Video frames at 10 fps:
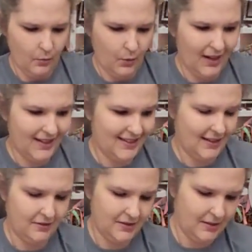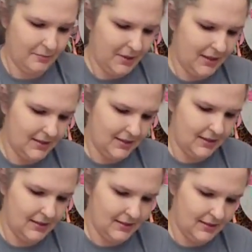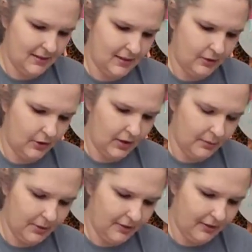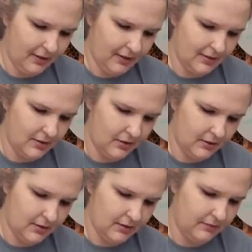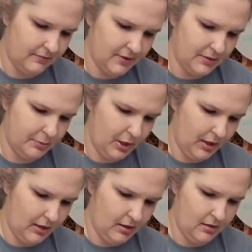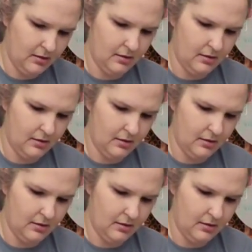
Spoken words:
wet it down some because it is incredibly thick. It's hard to spread.